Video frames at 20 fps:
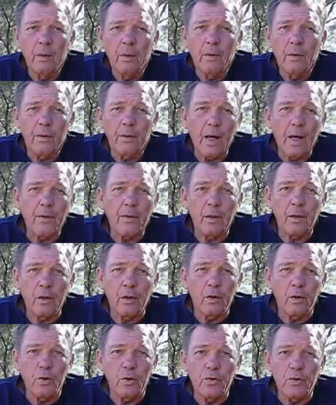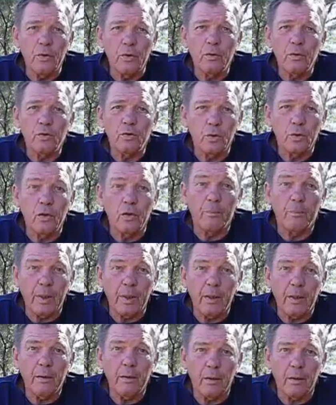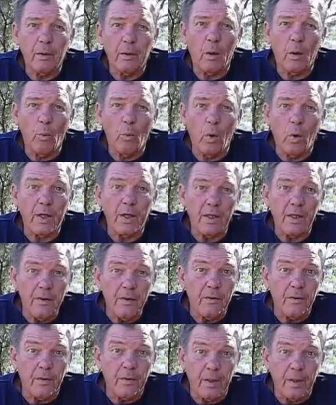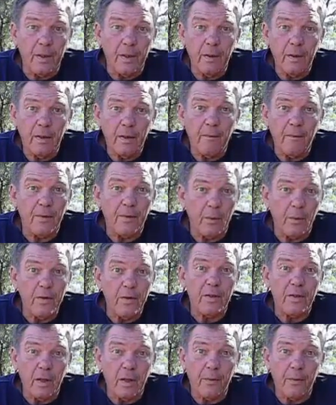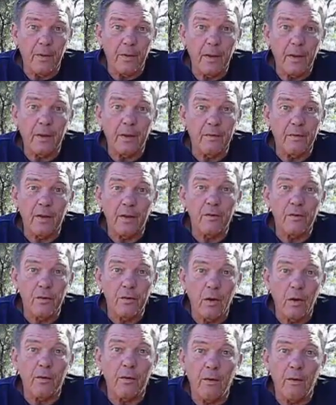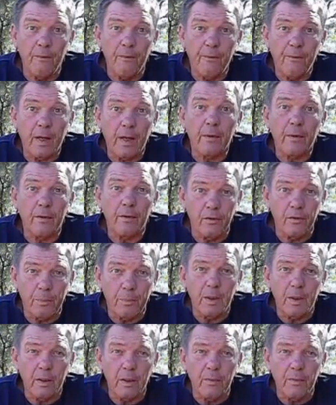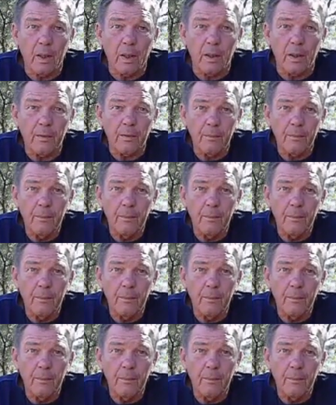The other conclusion should have been that what is there, if there is anything, it does not affect the speed of light.